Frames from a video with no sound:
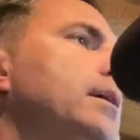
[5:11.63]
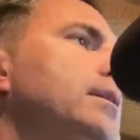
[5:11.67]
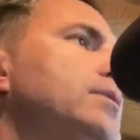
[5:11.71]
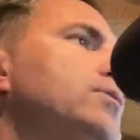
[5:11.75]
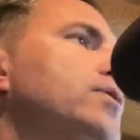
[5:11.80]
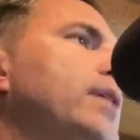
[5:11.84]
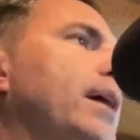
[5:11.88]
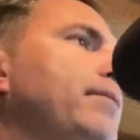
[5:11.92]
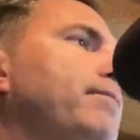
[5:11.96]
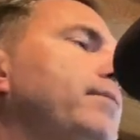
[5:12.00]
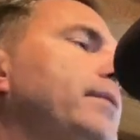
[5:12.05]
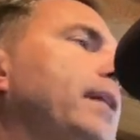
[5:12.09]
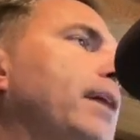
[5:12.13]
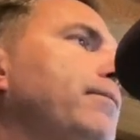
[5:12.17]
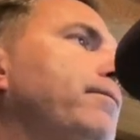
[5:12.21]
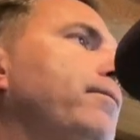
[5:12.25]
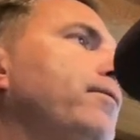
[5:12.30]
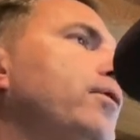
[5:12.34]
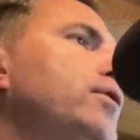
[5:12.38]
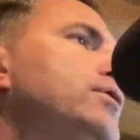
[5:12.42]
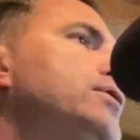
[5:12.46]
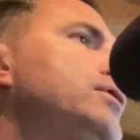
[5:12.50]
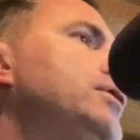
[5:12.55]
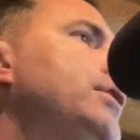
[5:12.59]
So that that
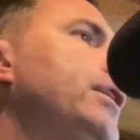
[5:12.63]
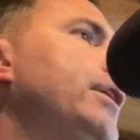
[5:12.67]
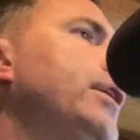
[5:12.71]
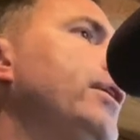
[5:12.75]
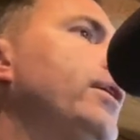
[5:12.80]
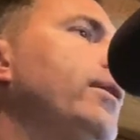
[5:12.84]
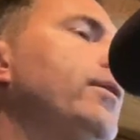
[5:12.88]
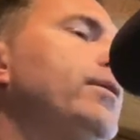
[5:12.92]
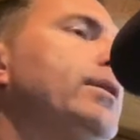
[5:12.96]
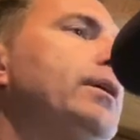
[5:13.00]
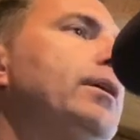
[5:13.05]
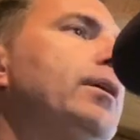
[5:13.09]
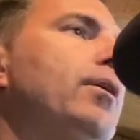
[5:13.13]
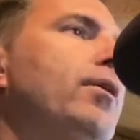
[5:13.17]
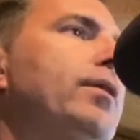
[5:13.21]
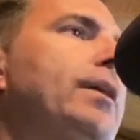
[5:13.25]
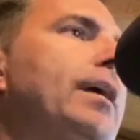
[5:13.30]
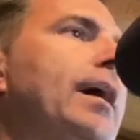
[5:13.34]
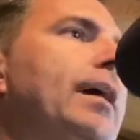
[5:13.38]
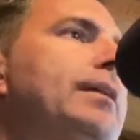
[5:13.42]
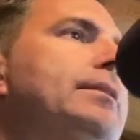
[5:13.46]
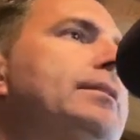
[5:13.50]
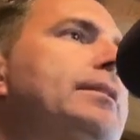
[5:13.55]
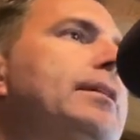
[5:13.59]
first year, you know,
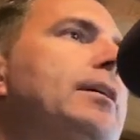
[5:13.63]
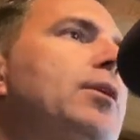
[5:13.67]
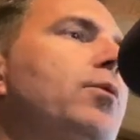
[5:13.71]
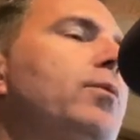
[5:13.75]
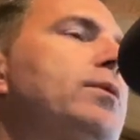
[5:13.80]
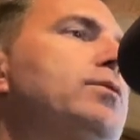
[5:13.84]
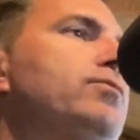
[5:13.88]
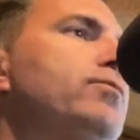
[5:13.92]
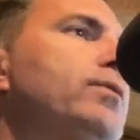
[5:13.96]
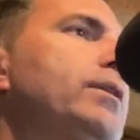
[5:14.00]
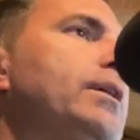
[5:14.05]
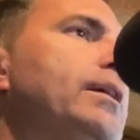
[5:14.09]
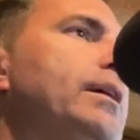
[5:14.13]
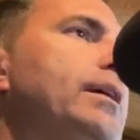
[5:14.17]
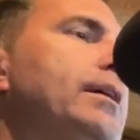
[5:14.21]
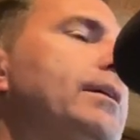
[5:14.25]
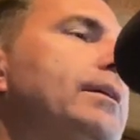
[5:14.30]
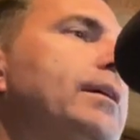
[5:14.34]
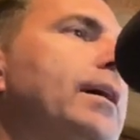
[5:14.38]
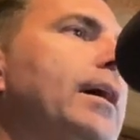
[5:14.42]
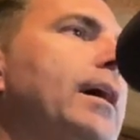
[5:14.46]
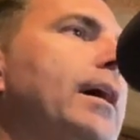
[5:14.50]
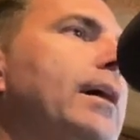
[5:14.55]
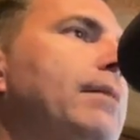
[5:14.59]
the idea was
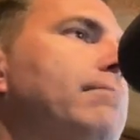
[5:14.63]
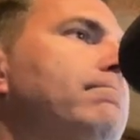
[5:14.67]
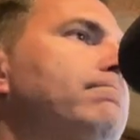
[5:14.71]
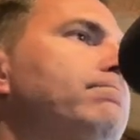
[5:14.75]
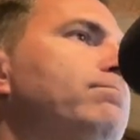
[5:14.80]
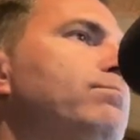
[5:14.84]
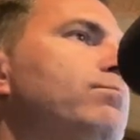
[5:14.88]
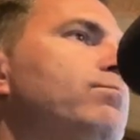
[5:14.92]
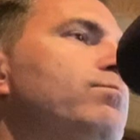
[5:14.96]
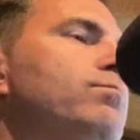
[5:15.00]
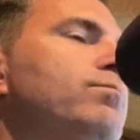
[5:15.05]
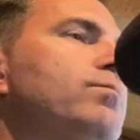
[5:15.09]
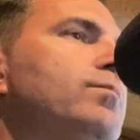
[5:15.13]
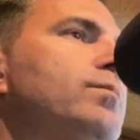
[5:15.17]
really um,